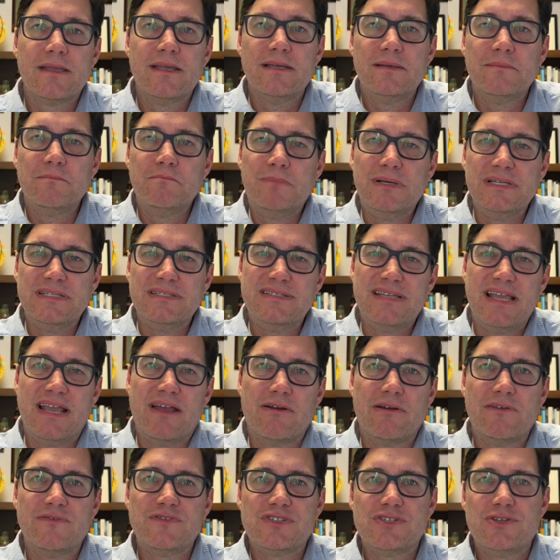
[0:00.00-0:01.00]
But
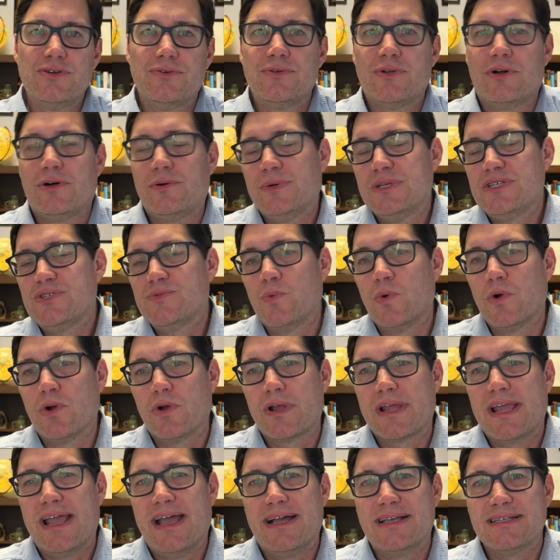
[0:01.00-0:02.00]
tariffs don't always
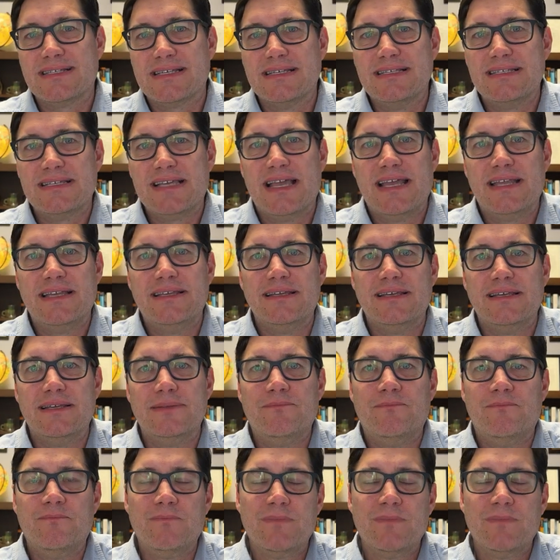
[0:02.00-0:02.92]
work as intended.